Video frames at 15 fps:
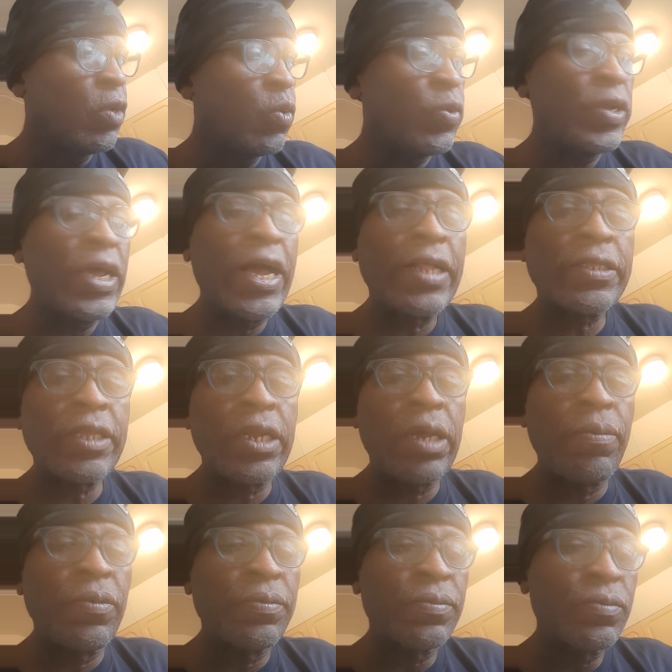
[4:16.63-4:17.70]
we now tell
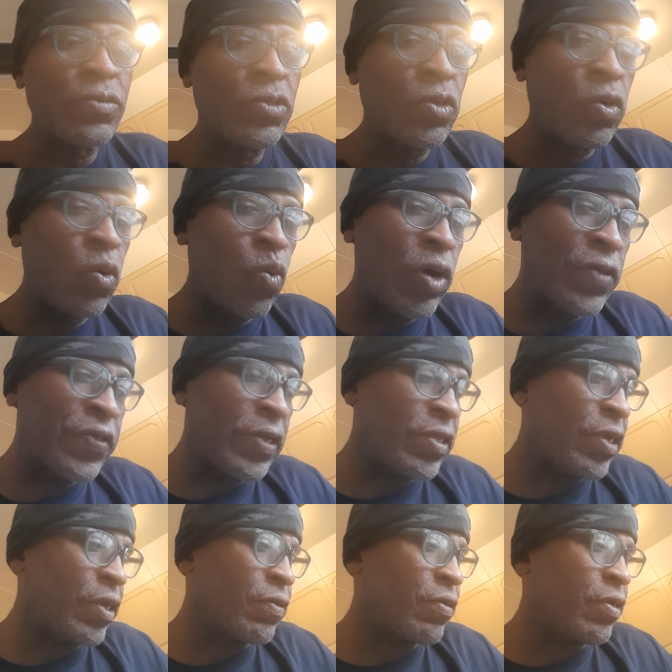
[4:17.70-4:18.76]
them what's the
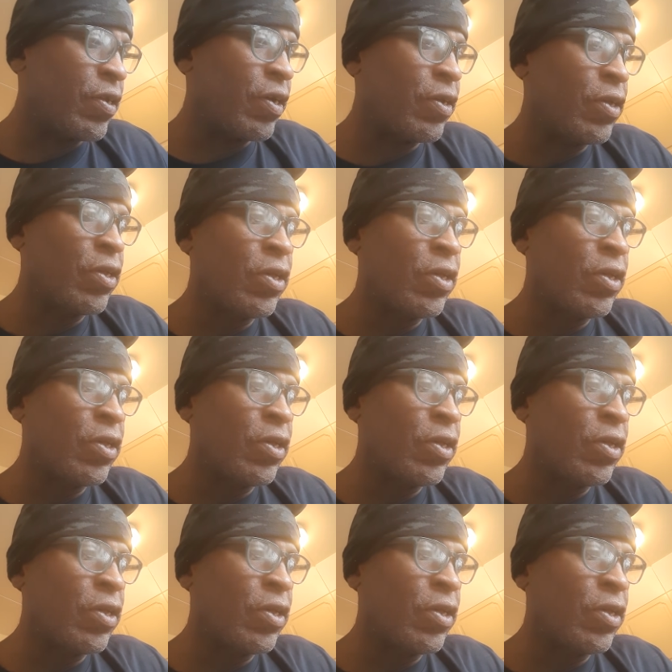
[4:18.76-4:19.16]
things, you know.